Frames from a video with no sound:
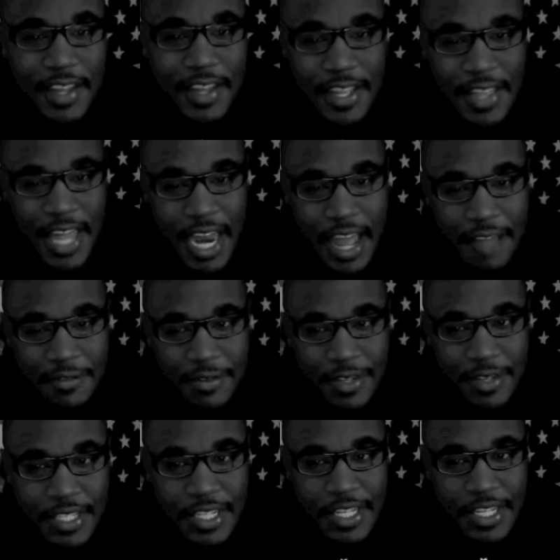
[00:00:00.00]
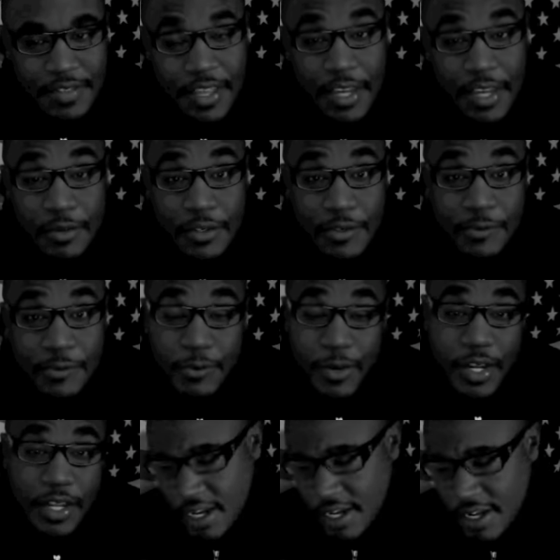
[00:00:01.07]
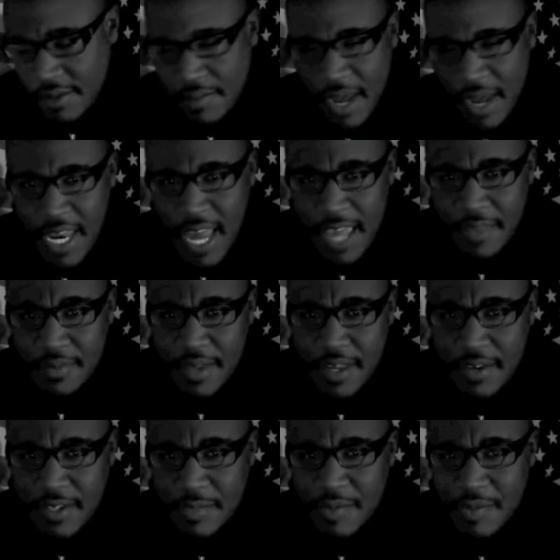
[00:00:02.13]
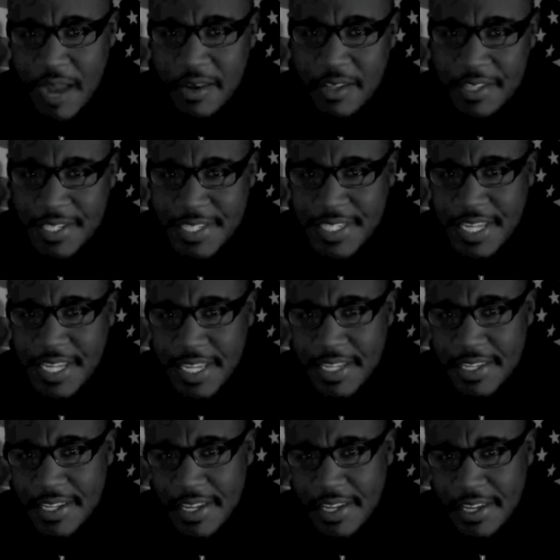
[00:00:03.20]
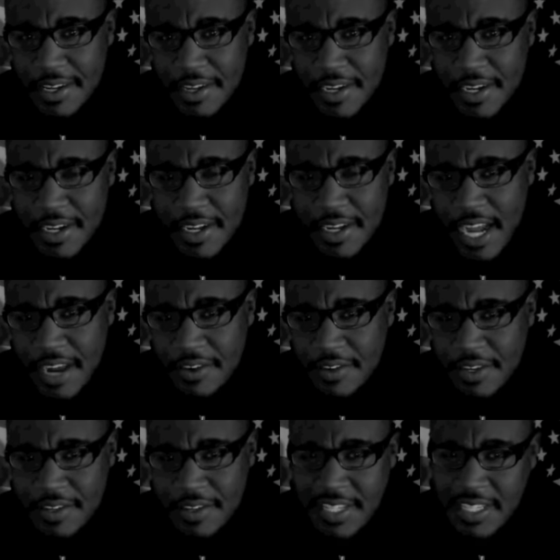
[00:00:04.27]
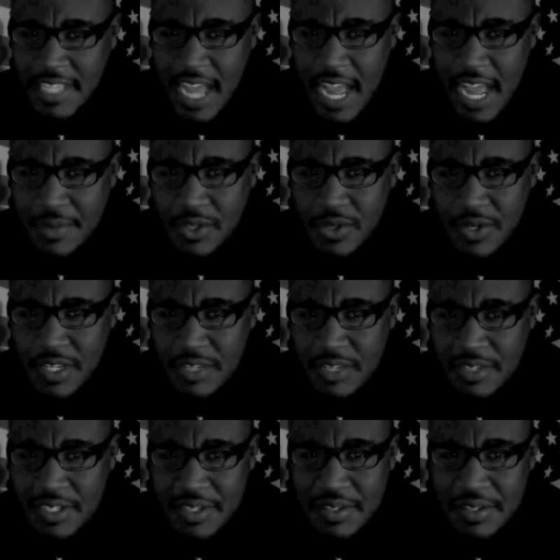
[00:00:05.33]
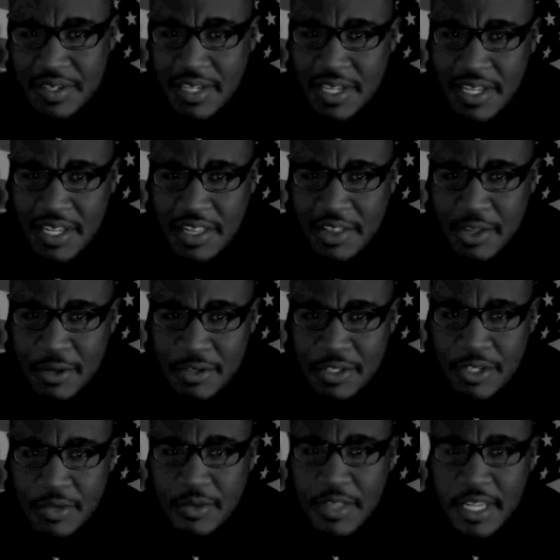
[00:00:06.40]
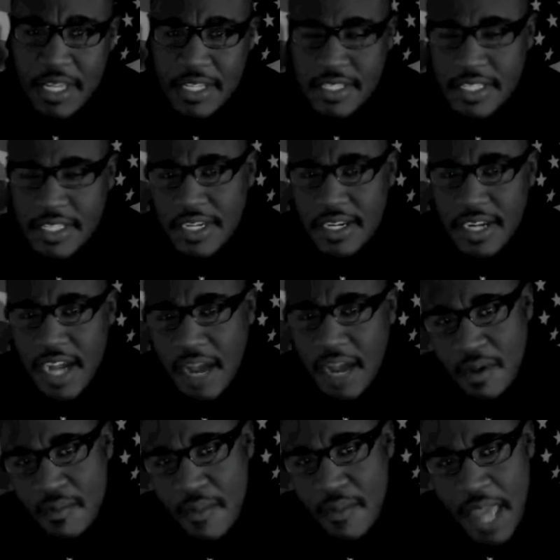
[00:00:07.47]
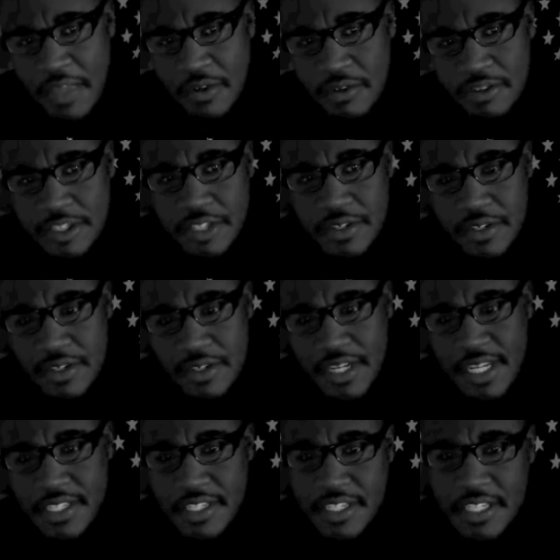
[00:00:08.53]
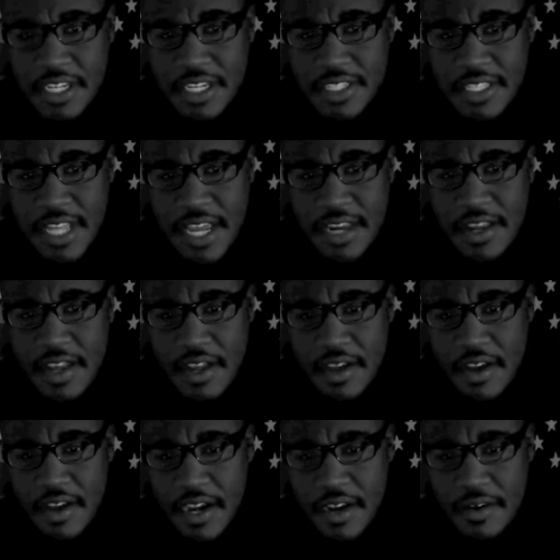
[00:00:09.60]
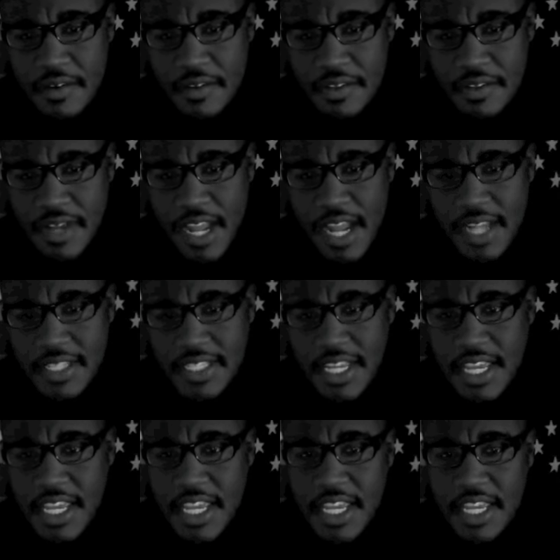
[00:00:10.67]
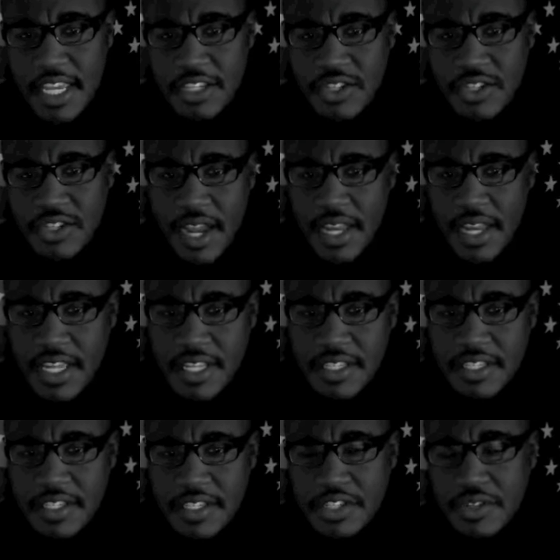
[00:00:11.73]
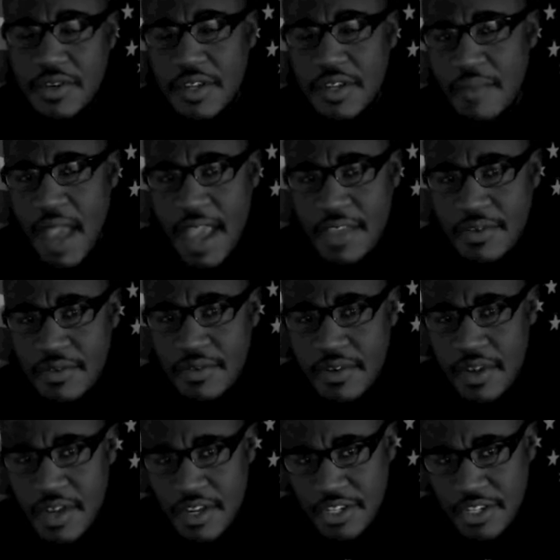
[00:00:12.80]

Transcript: I've received, and it was free. My light meter is probably the second. I don't know. It's a tie between them two. Those two things there. I'm a manual shooter, and I suggest that you guys take heed and try to get to shooting manual.